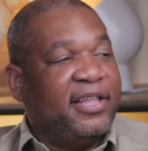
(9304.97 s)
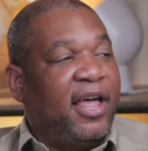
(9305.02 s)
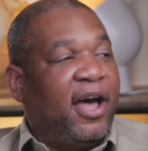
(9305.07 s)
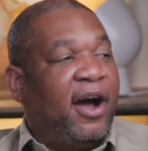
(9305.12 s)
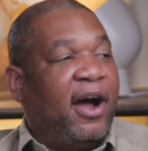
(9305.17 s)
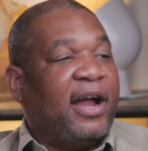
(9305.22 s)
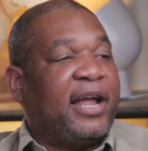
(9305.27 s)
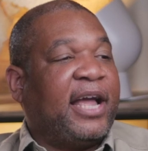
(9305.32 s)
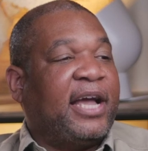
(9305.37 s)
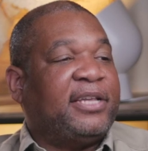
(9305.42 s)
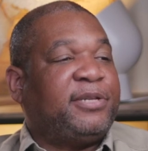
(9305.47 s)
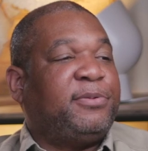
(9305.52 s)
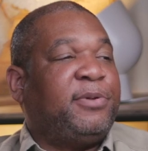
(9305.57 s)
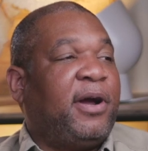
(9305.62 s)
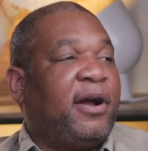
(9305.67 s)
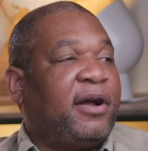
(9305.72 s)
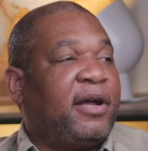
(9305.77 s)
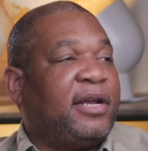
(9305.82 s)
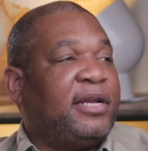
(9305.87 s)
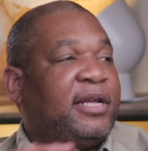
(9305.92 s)
All right, guys, we
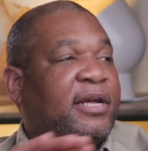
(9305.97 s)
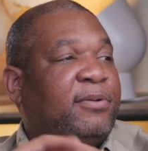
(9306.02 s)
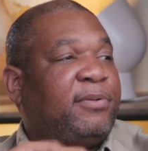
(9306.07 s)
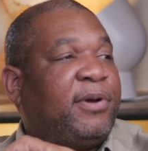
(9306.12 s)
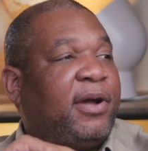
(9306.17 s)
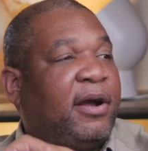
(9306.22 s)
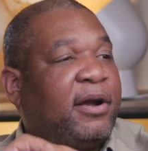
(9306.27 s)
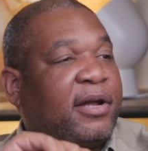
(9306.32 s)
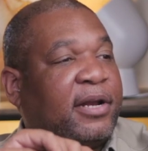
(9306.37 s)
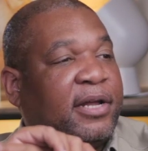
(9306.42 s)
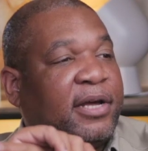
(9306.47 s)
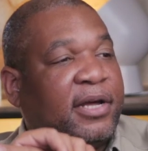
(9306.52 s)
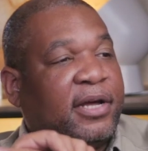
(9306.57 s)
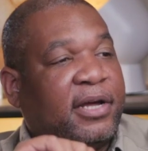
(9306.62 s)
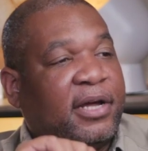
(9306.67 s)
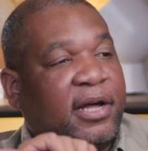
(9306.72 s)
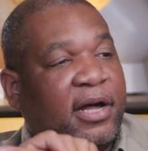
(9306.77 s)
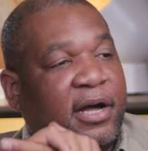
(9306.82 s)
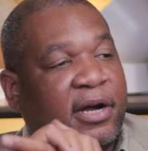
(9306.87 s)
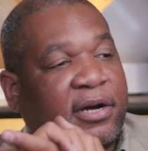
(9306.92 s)
are
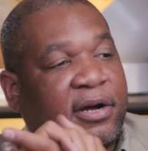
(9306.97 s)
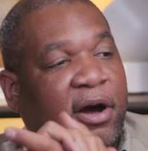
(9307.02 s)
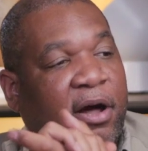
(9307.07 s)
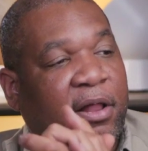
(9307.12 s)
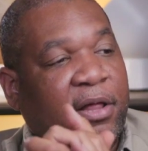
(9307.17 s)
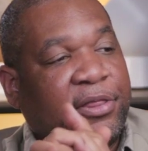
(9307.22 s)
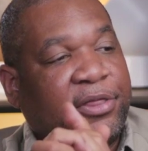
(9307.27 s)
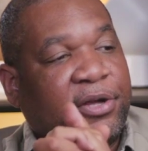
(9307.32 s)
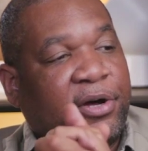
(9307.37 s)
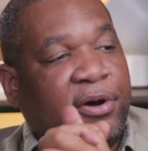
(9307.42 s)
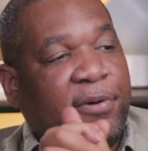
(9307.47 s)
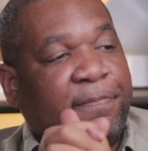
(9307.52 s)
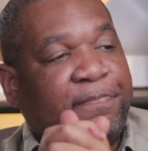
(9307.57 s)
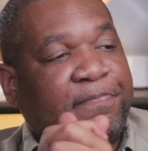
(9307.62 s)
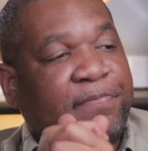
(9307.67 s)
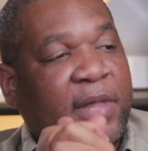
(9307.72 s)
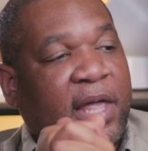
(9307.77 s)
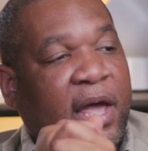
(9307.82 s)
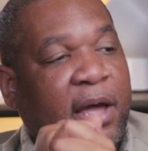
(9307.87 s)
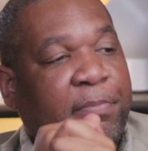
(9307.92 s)
gonna call it, though.
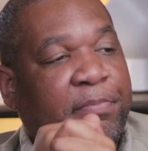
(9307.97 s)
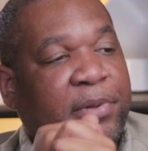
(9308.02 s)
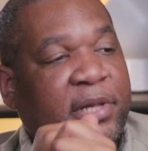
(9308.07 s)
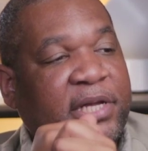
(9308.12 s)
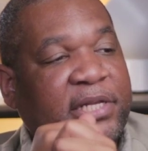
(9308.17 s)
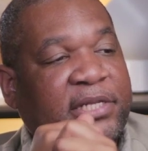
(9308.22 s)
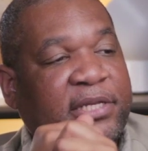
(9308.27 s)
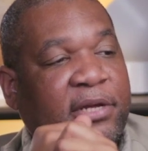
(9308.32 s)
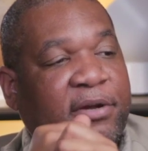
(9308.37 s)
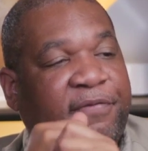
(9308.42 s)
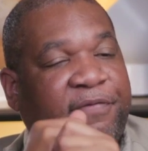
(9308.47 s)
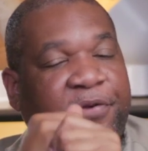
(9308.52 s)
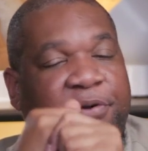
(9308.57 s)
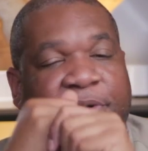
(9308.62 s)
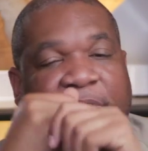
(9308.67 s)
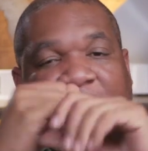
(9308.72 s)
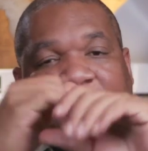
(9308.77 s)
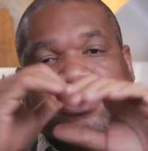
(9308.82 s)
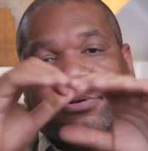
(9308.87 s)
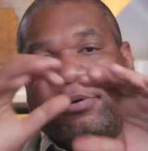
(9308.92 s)
Please, if you
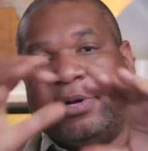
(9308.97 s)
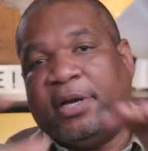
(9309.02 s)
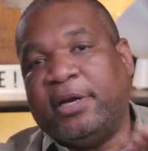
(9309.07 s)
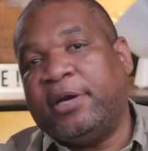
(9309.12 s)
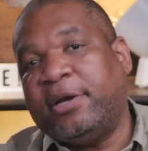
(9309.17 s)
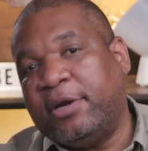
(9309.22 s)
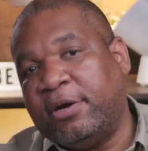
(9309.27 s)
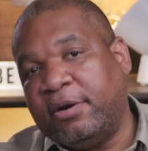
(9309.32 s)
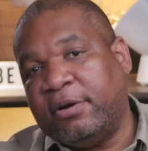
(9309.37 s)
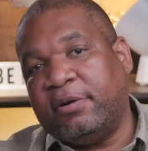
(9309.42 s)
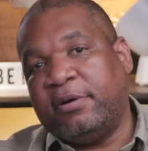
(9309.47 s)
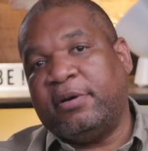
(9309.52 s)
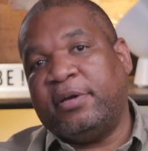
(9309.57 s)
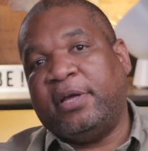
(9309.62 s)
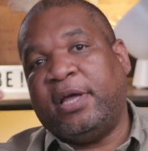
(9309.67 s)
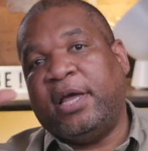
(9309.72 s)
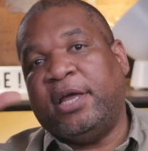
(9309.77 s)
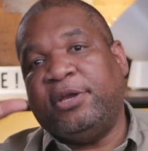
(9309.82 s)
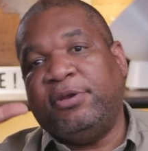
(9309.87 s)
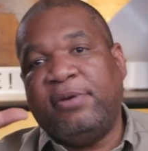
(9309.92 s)
guys are in here
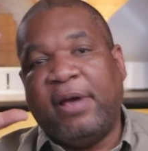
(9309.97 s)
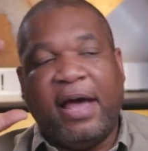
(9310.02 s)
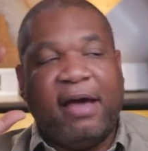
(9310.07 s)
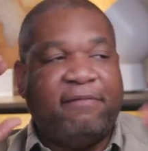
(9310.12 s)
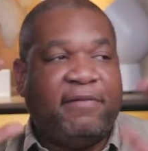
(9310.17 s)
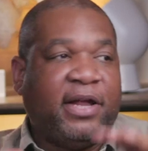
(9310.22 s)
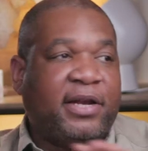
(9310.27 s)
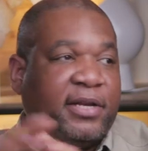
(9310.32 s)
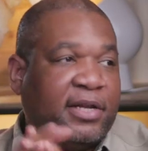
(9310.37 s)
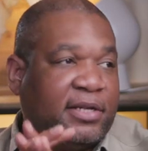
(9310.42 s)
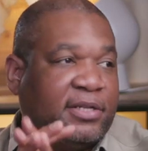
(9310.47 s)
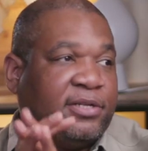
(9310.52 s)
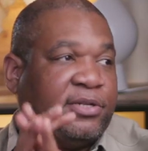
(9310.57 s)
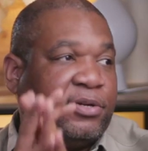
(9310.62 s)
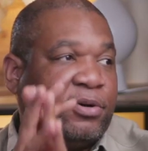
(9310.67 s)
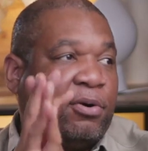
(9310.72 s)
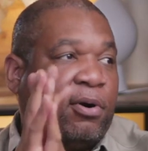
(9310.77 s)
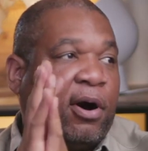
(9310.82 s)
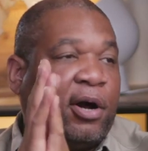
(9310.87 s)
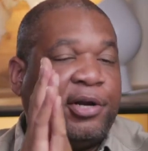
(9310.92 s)
and you have not done
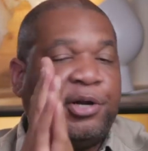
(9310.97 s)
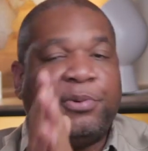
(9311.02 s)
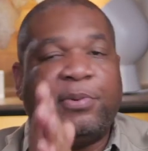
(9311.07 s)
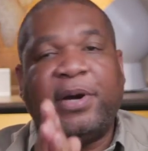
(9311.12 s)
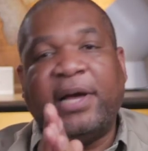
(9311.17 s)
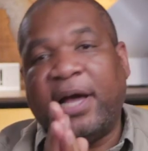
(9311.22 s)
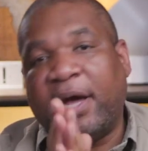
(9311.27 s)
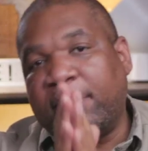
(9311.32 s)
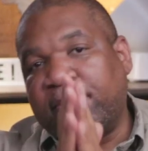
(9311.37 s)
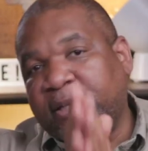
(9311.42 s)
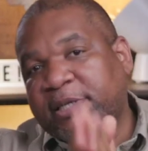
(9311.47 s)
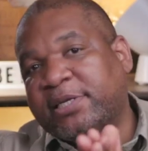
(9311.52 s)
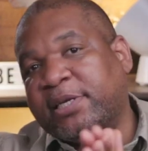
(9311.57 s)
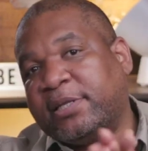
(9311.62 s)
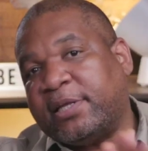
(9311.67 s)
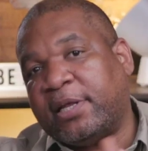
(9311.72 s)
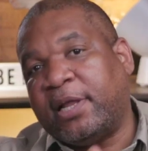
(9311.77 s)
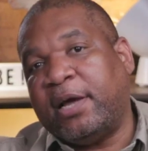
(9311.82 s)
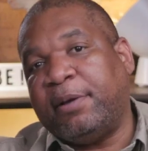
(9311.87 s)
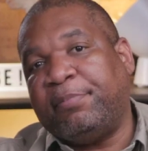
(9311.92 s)
so, on your way out, please
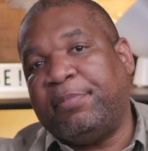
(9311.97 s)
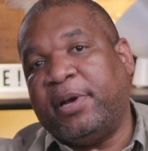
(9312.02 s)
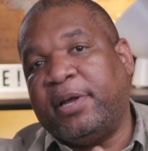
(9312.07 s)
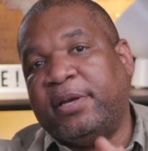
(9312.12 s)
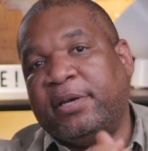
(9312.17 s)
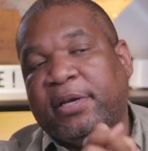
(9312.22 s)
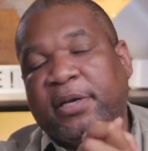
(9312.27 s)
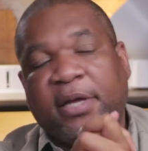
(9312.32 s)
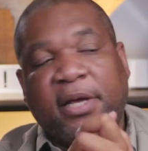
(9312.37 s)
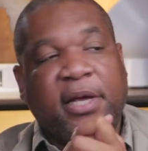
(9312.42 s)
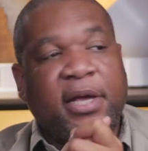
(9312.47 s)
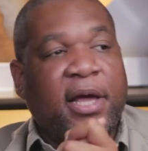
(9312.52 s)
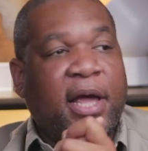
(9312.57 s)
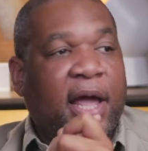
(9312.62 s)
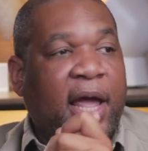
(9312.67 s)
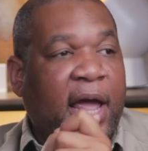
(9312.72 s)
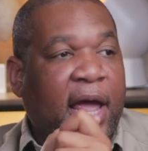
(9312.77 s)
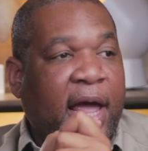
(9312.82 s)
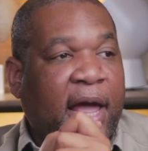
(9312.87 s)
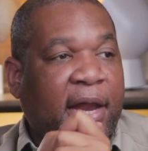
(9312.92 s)
hit the like button.
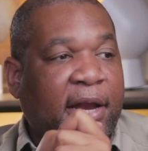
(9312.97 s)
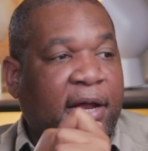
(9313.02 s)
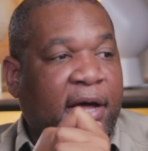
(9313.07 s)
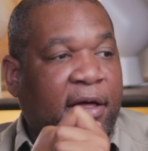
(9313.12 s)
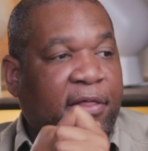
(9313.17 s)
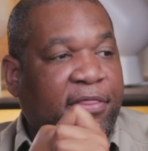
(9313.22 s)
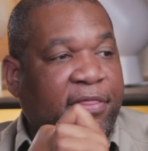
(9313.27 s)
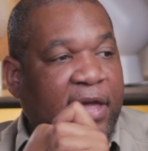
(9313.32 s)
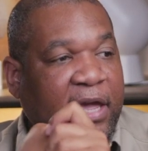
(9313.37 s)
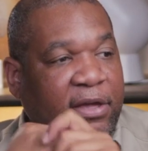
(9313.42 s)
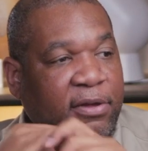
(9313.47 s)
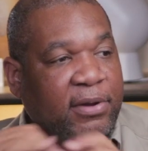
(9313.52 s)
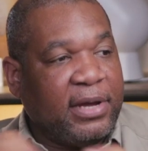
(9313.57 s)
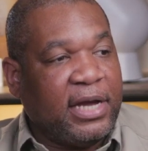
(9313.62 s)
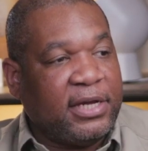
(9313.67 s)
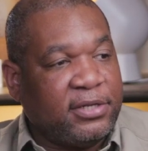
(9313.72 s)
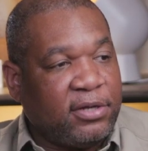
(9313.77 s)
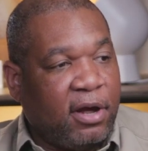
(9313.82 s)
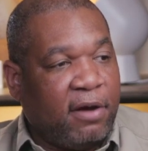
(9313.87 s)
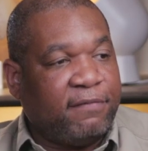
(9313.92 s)
And thank you
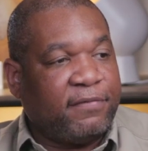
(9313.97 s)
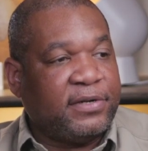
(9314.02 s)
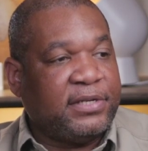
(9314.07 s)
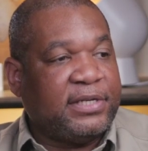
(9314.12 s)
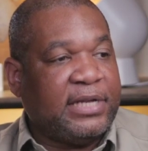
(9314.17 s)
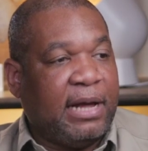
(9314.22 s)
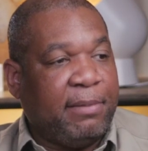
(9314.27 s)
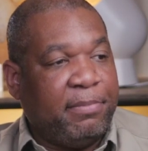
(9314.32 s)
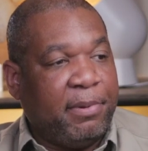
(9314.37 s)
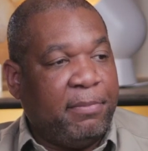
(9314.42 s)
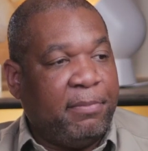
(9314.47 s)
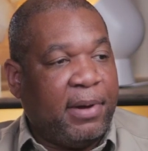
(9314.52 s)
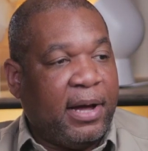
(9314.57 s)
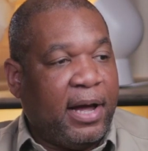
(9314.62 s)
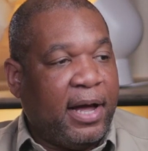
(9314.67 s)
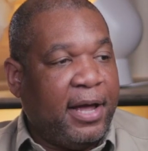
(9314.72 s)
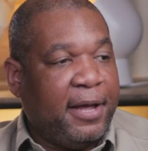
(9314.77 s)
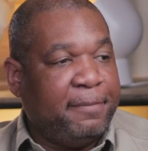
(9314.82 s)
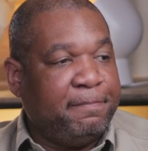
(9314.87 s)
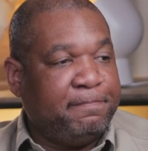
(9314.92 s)
guys all for stopping
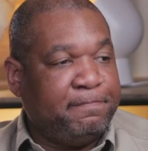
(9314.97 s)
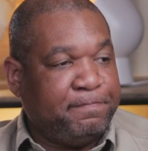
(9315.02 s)
by.